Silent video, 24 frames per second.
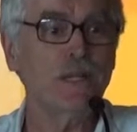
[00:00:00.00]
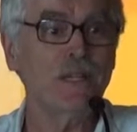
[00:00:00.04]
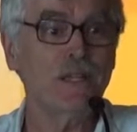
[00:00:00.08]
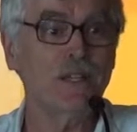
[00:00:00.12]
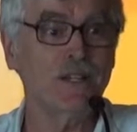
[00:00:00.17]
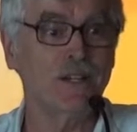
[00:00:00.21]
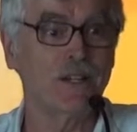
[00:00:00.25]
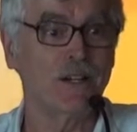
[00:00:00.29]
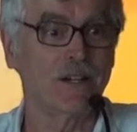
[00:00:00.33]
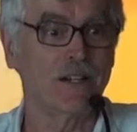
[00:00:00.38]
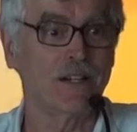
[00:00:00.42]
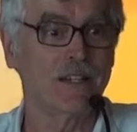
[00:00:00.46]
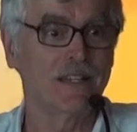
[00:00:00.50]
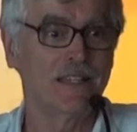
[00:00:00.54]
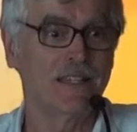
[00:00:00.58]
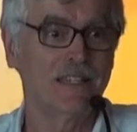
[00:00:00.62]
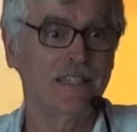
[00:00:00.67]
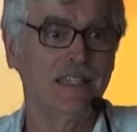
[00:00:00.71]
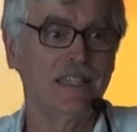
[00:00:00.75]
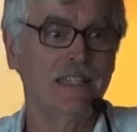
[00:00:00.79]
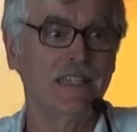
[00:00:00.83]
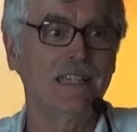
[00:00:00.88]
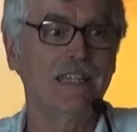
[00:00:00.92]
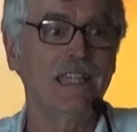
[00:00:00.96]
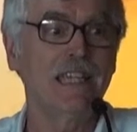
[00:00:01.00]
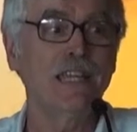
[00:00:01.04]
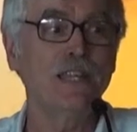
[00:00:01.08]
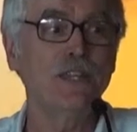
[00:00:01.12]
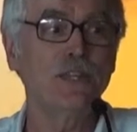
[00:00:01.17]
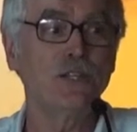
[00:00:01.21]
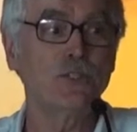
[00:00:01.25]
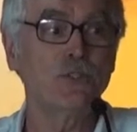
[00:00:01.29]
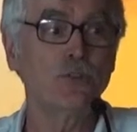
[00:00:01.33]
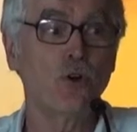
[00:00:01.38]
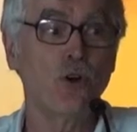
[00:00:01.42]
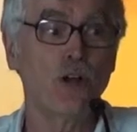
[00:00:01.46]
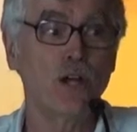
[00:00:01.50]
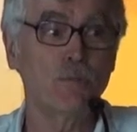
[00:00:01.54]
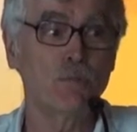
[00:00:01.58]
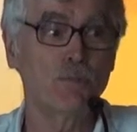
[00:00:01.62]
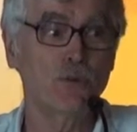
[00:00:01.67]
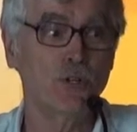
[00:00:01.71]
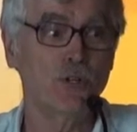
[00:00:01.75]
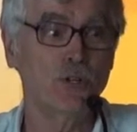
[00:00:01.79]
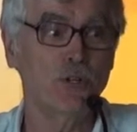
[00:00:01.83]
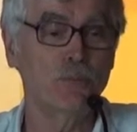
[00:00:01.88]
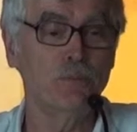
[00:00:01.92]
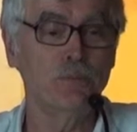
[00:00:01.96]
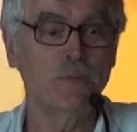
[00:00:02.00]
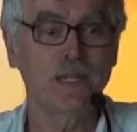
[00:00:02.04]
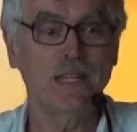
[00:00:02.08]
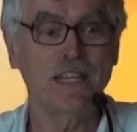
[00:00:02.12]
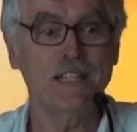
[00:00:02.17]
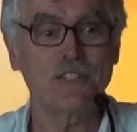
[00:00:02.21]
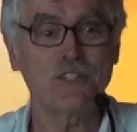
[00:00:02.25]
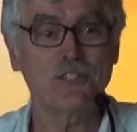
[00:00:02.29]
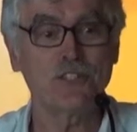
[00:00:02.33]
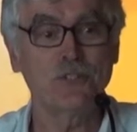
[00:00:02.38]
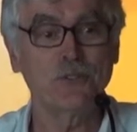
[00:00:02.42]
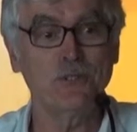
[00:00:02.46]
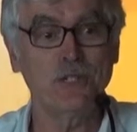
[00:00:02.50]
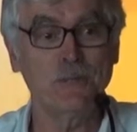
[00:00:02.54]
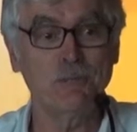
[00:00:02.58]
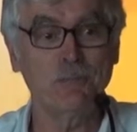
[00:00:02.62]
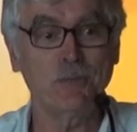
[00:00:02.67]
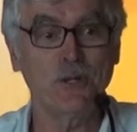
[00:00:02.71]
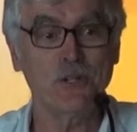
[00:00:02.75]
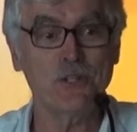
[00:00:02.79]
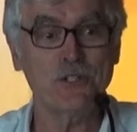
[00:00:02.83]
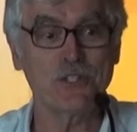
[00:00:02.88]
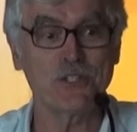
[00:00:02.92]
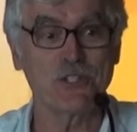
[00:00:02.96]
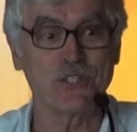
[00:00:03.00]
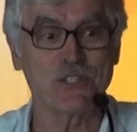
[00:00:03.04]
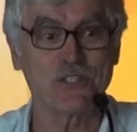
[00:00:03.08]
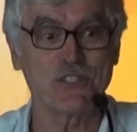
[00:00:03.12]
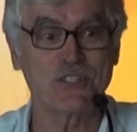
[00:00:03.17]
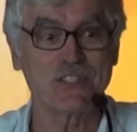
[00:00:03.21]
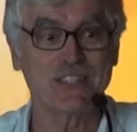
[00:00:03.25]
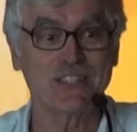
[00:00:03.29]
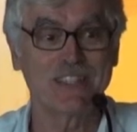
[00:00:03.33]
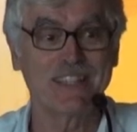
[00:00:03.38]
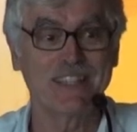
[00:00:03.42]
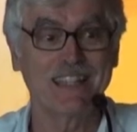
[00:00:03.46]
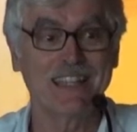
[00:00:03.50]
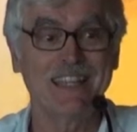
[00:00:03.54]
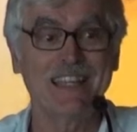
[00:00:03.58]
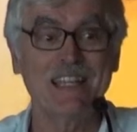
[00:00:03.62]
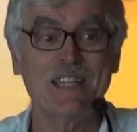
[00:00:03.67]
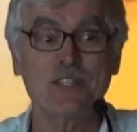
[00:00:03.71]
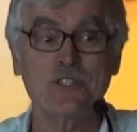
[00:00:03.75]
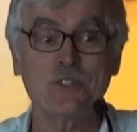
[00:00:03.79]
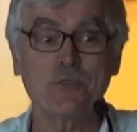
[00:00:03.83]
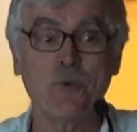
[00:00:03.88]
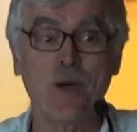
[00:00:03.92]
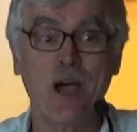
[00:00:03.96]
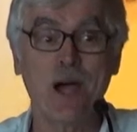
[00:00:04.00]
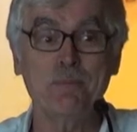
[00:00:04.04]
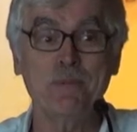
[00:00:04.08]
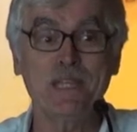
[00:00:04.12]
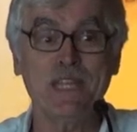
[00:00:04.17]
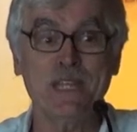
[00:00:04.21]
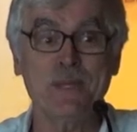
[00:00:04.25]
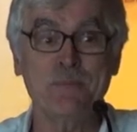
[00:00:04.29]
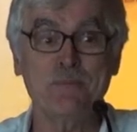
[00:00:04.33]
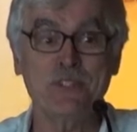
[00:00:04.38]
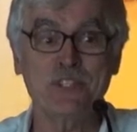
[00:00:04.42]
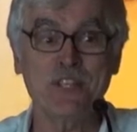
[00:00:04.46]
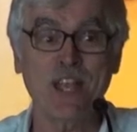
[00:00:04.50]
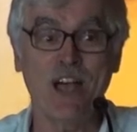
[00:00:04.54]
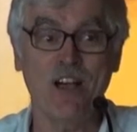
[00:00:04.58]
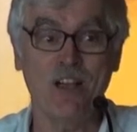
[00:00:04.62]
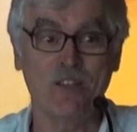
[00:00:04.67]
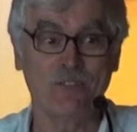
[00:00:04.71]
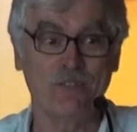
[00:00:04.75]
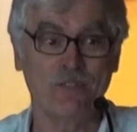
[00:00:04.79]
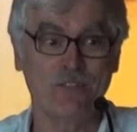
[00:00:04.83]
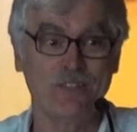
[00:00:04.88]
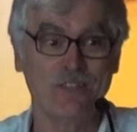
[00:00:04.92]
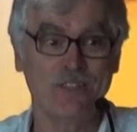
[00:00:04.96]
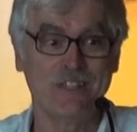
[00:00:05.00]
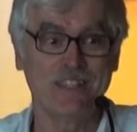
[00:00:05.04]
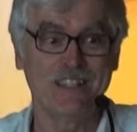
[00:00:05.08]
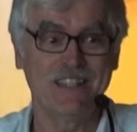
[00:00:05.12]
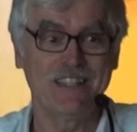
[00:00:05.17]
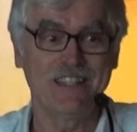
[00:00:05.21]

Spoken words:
appear in the dorm room at SUNY Purchase? Swami himself.